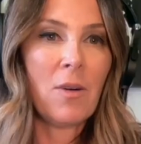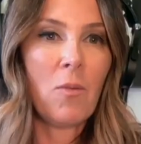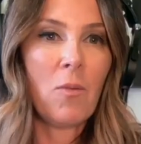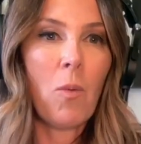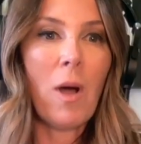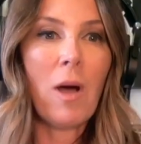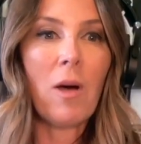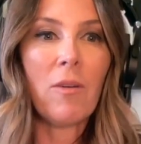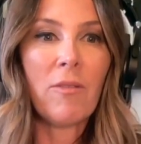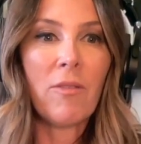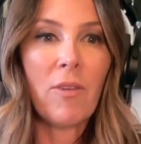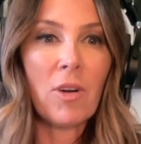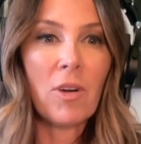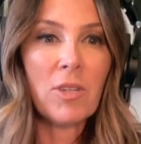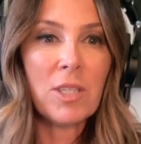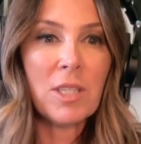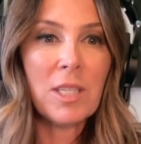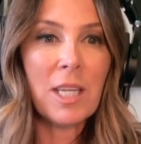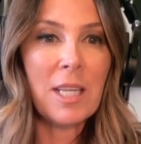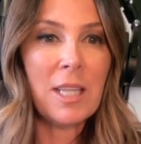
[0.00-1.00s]

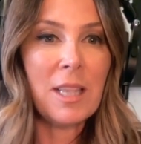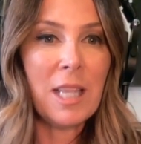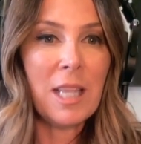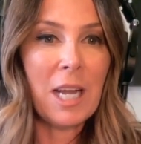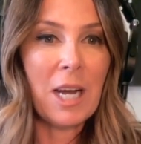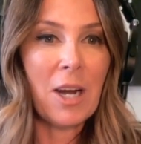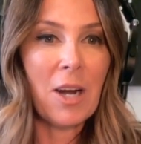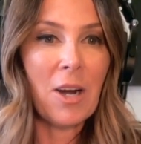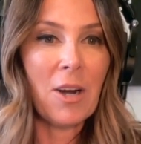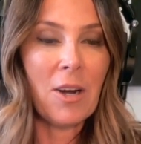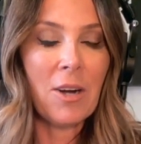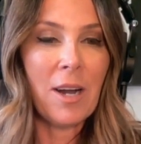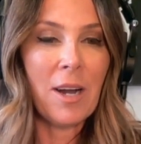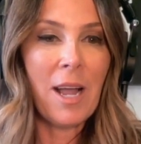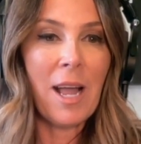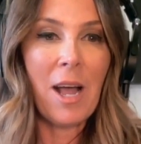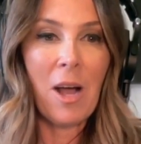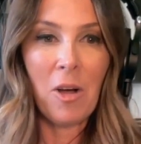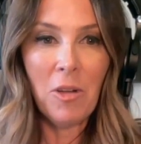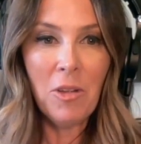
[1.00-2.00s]
well-versed in their
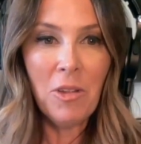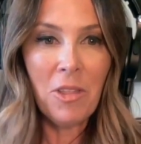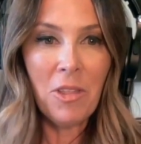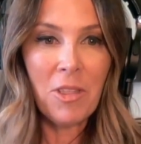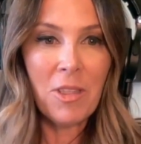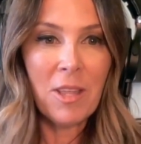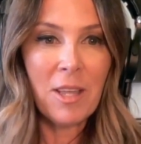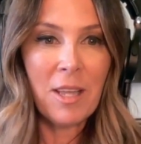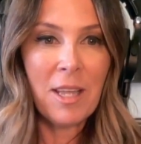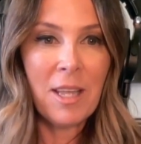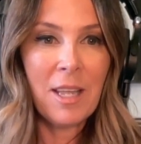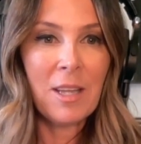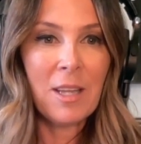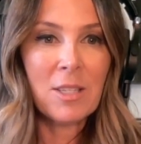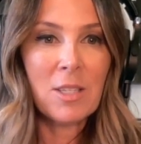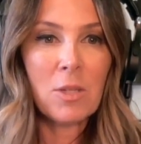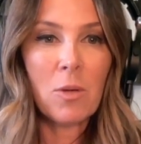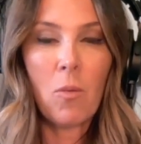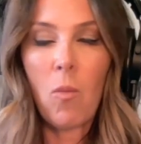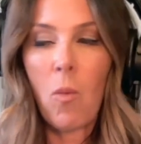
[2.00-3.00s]
health.
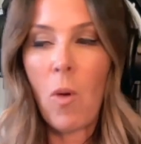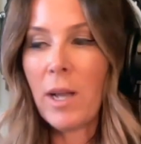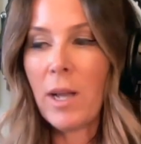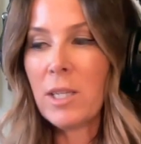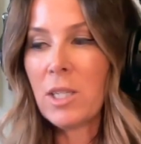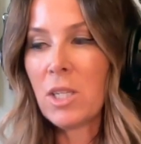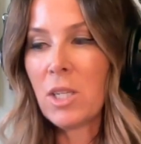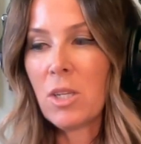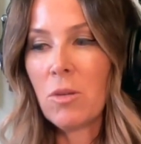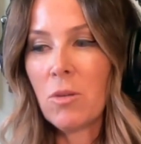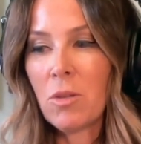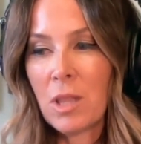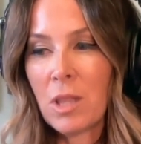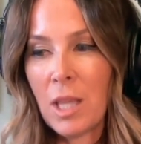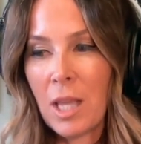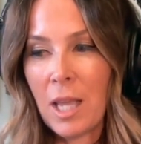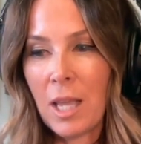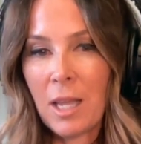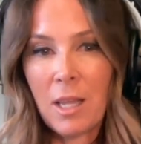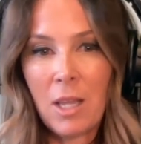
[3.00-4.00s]
So what do you
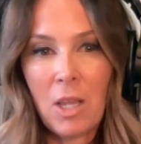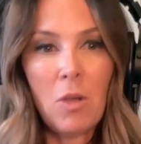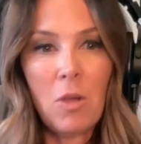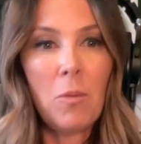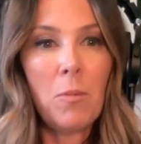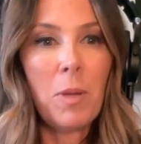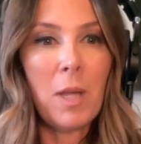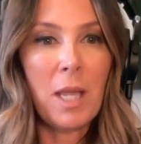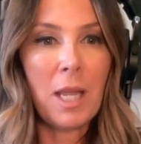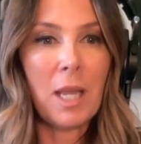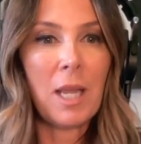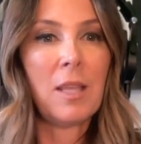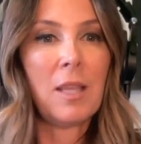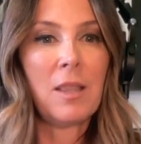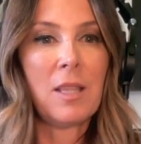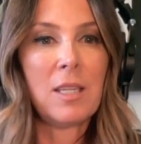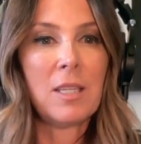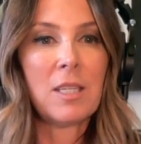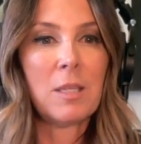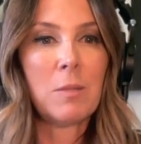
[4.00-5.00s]
think, you being in
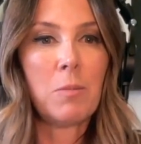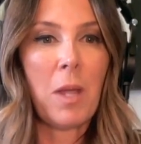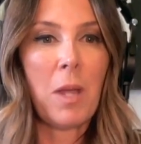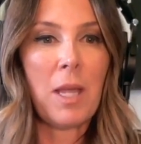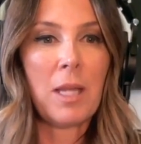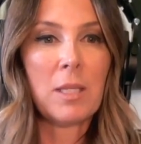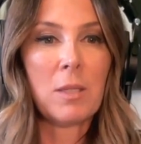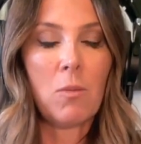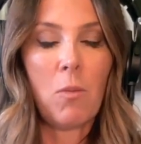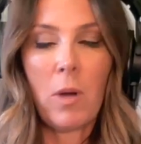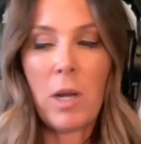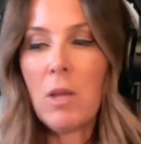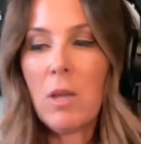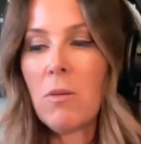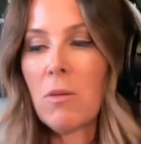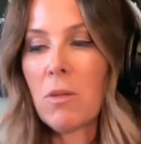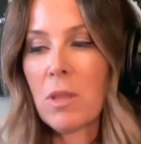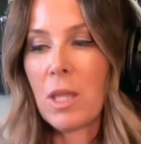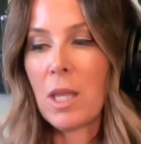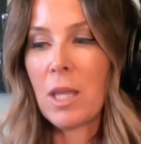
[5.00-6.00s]
this space, what do
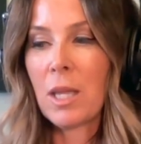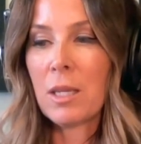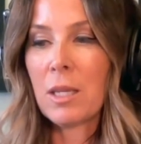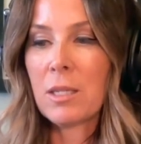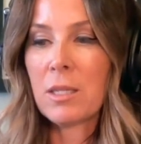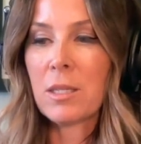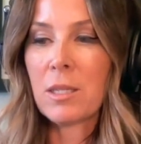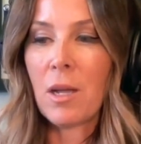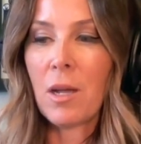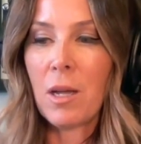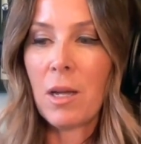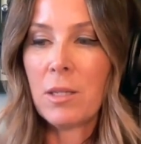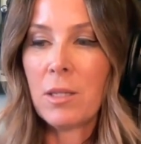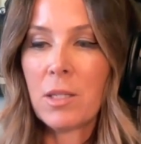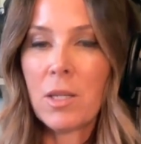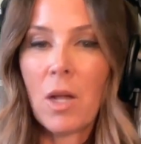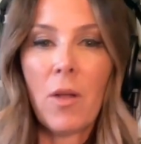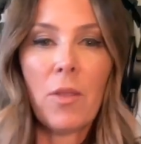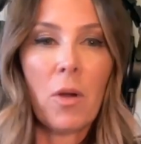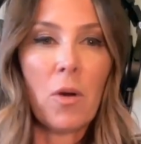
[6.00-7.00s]
you think is
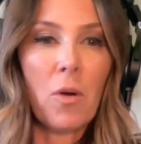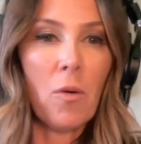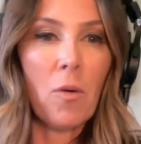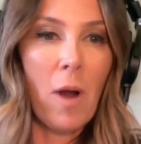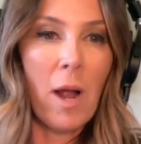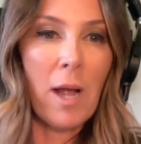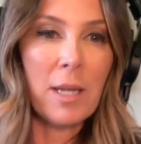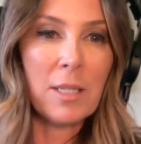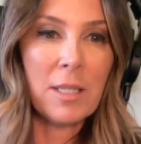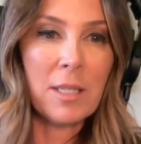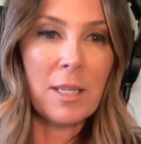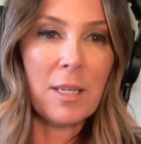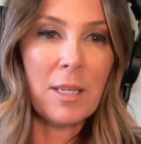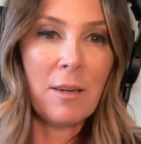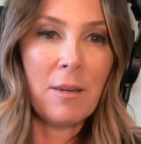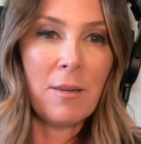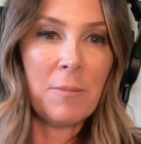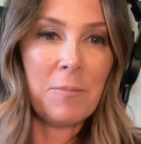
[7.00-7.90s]
on the horizon